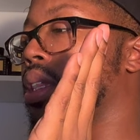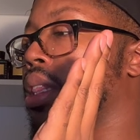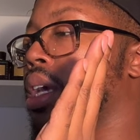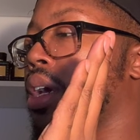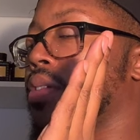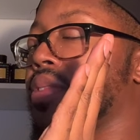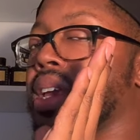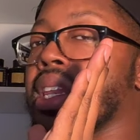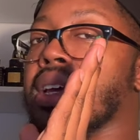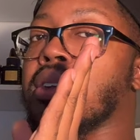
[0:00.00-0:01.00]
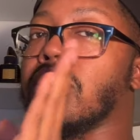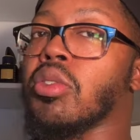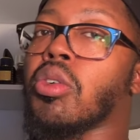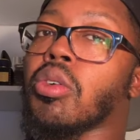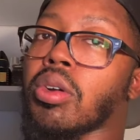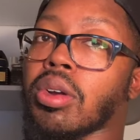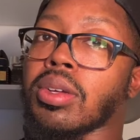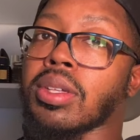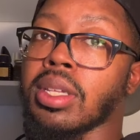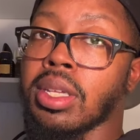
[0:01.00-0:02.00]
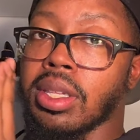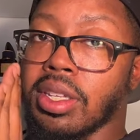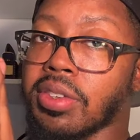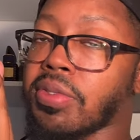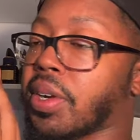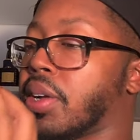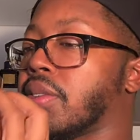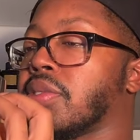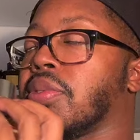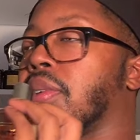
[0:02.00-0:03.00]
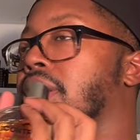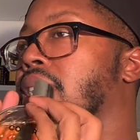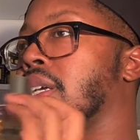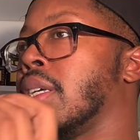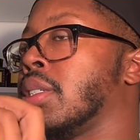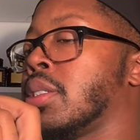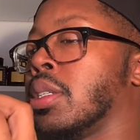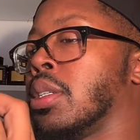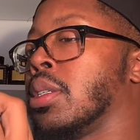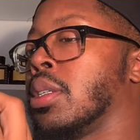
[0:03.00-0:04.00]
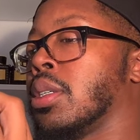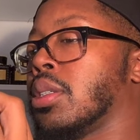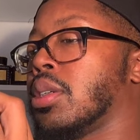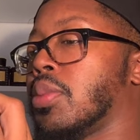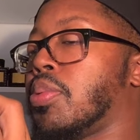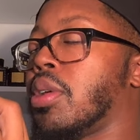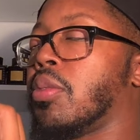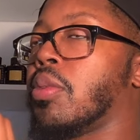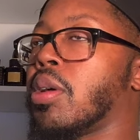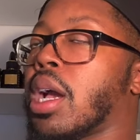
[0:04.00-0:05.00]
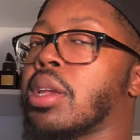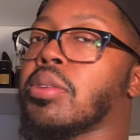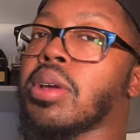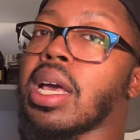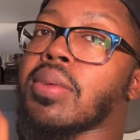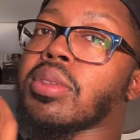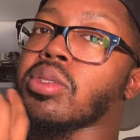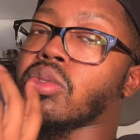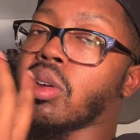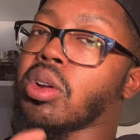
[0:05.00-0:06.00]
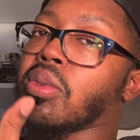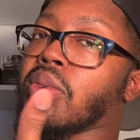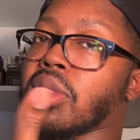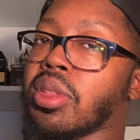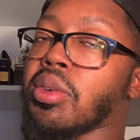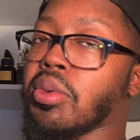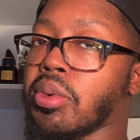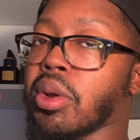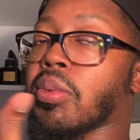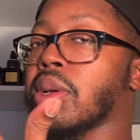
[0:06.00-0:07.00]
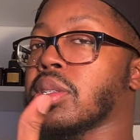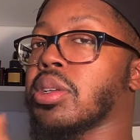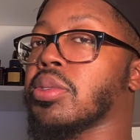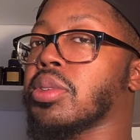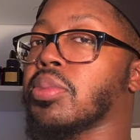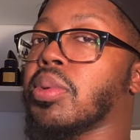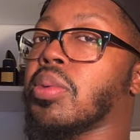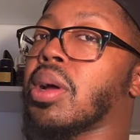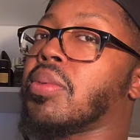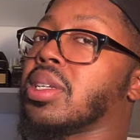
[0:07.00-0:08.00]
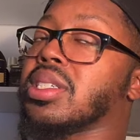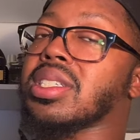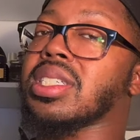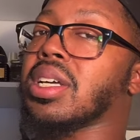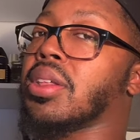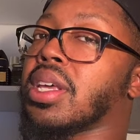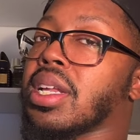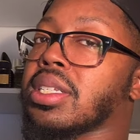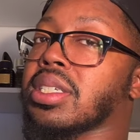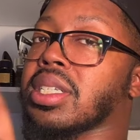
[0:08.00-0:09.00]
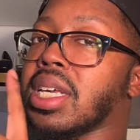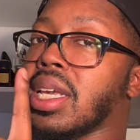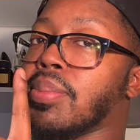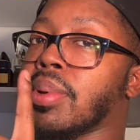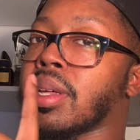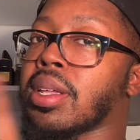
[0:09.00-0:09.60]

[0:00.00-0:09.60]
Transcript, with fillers: love and adore this fragrance for what it is to the point where I do have the Stronger With You original to the point where I want to just sell that and just keep